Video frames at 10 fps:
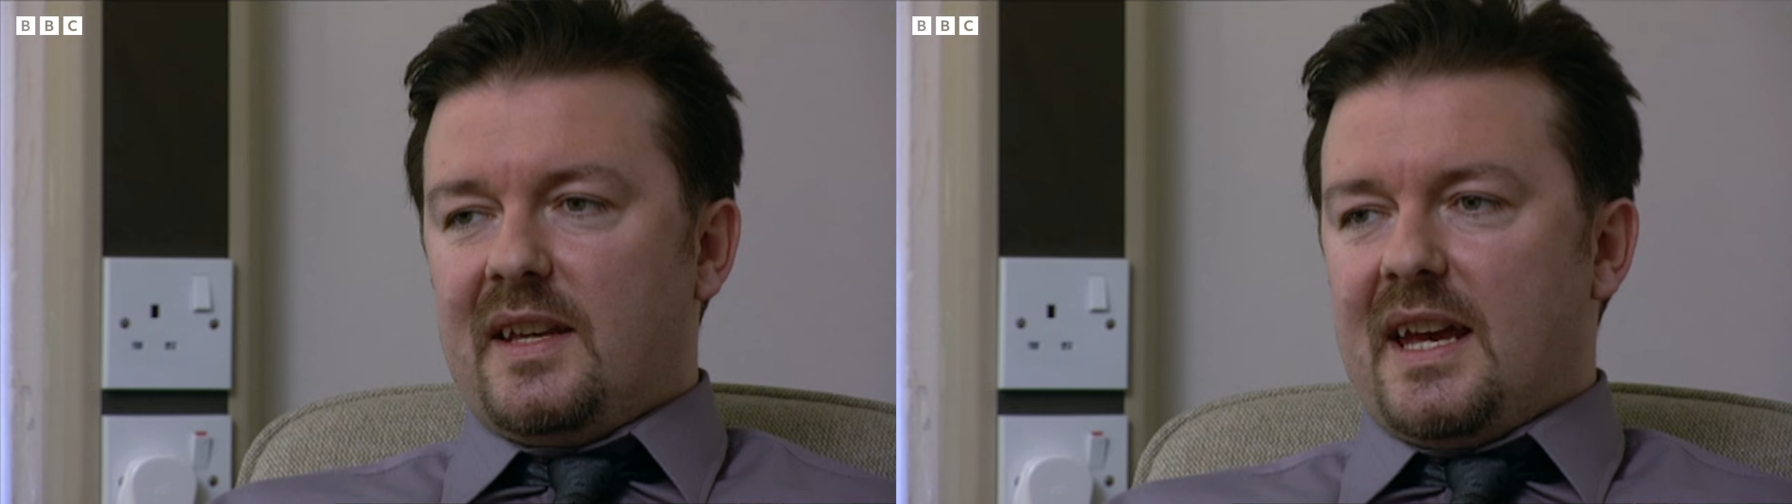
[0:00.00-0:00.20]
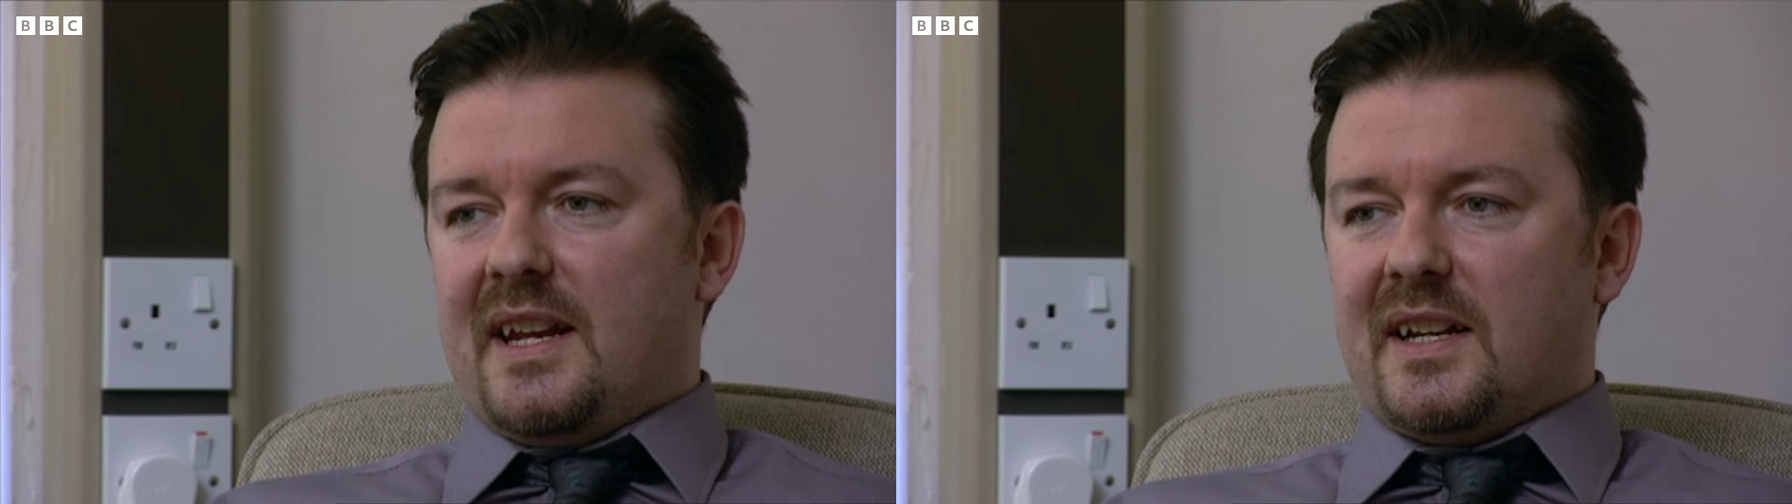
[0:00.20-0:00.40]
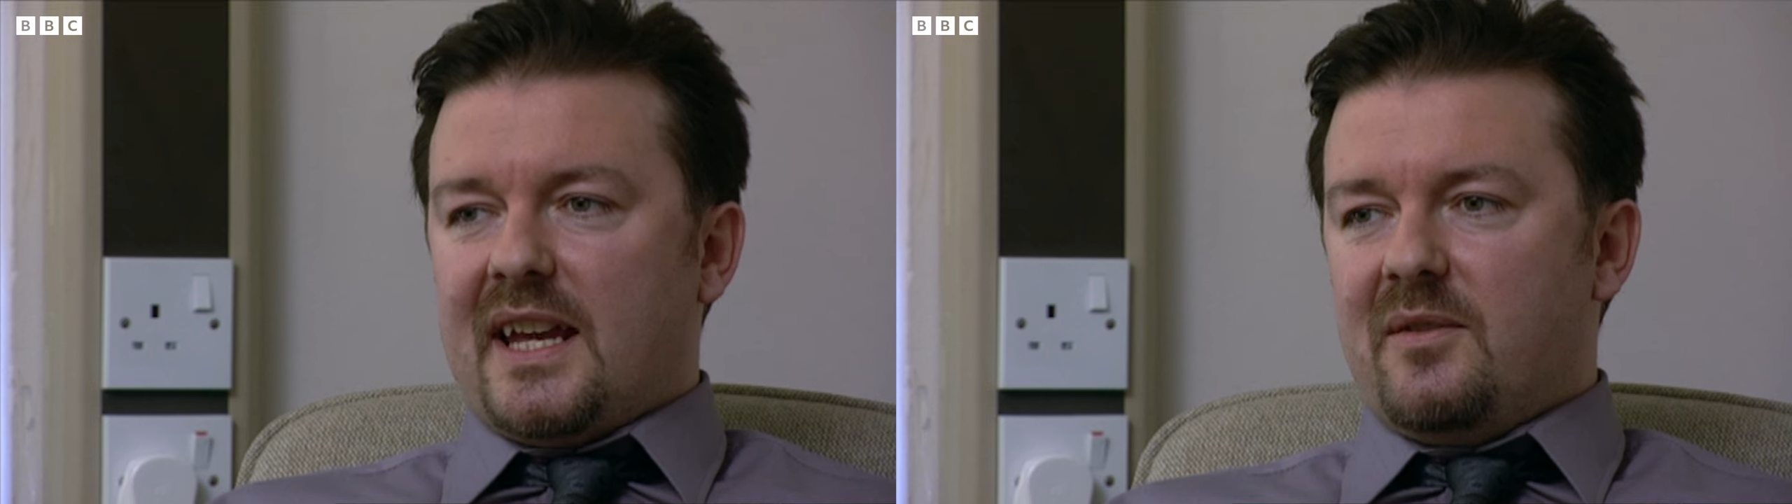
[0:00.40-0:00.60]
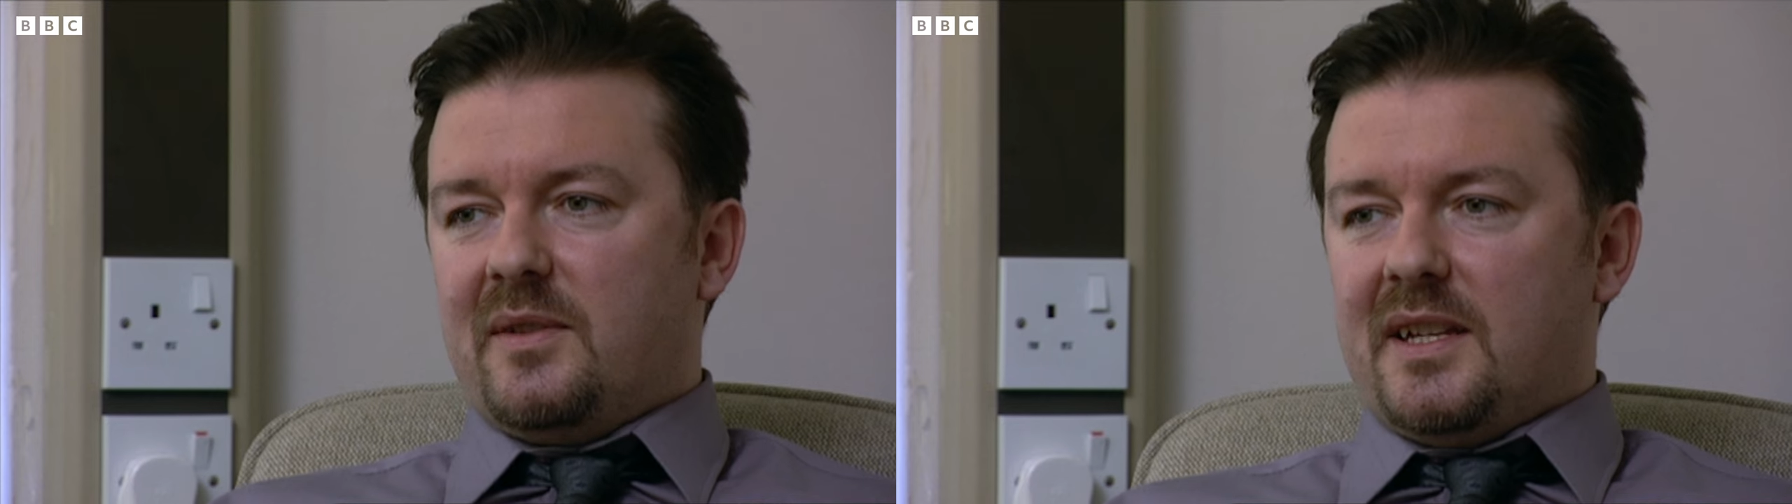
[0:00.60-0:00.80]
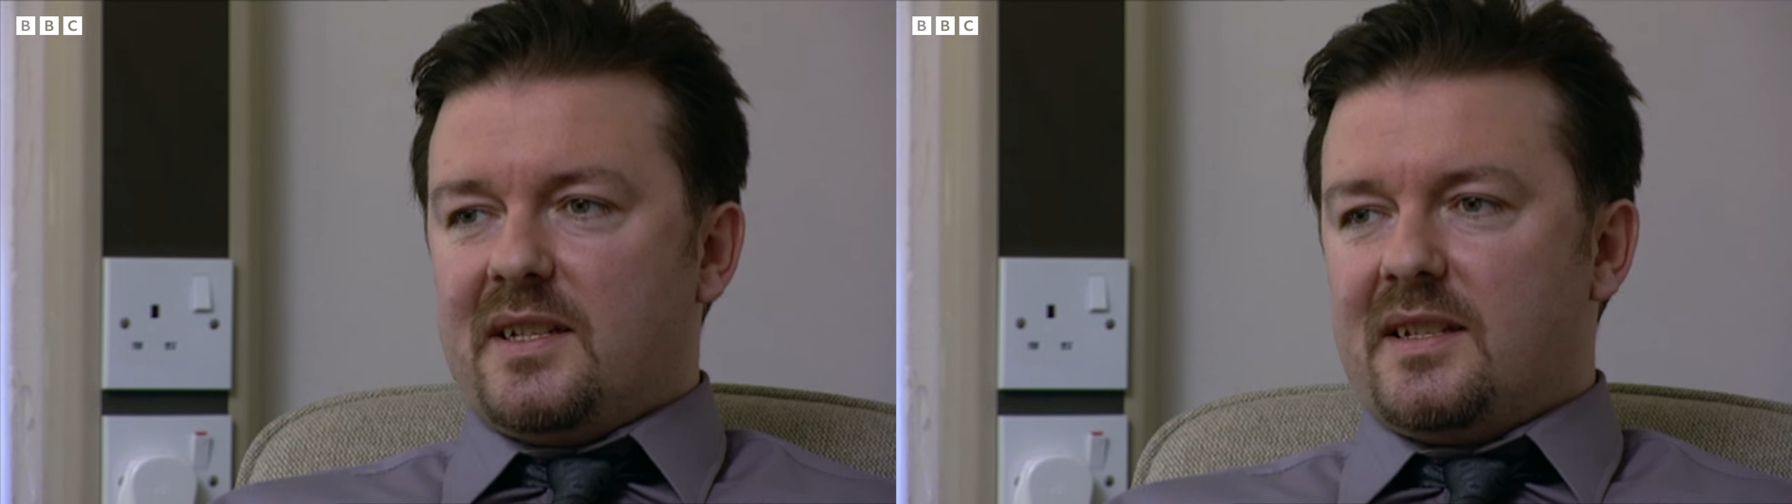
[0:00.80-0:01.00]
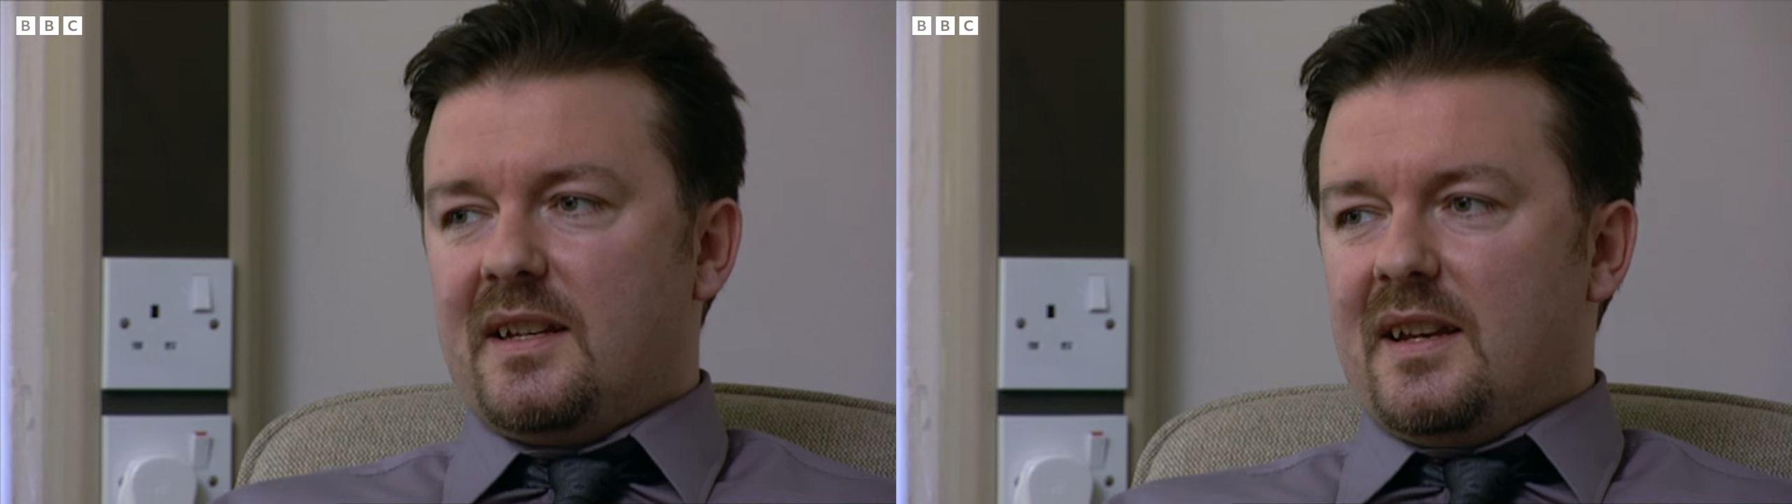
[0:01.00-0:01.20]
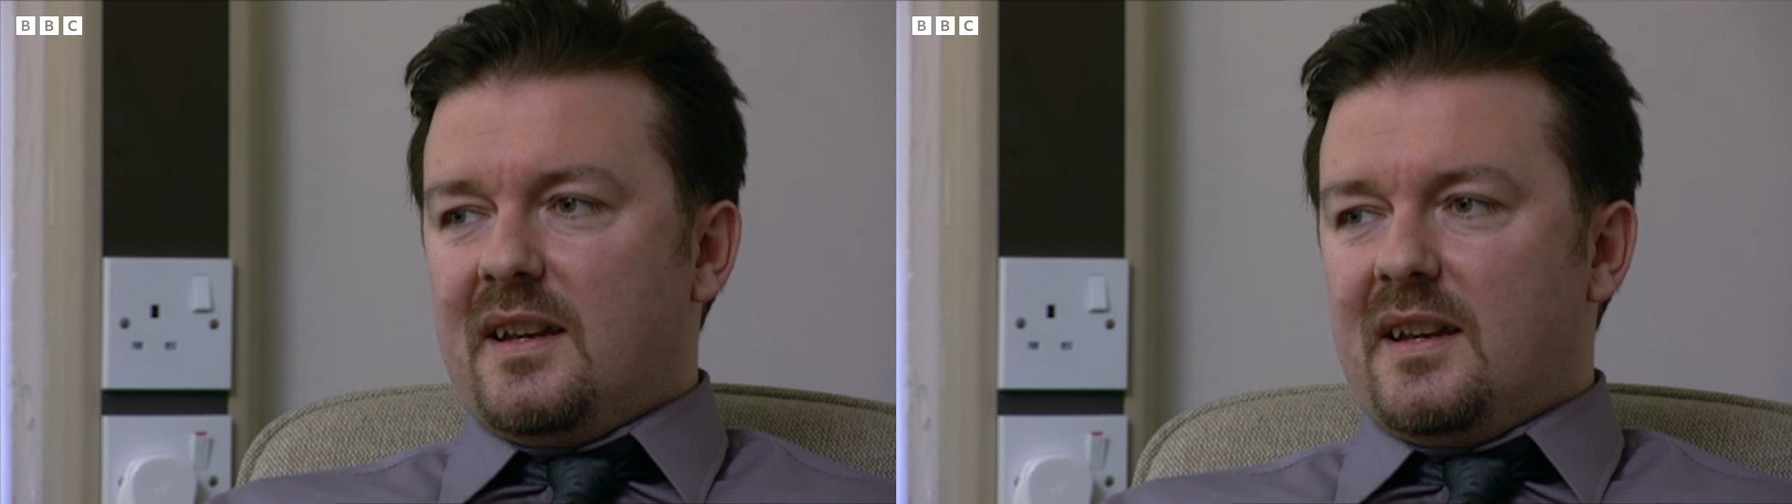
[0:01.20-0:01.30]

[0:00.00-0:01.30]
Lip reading: Yeah, and I get all this,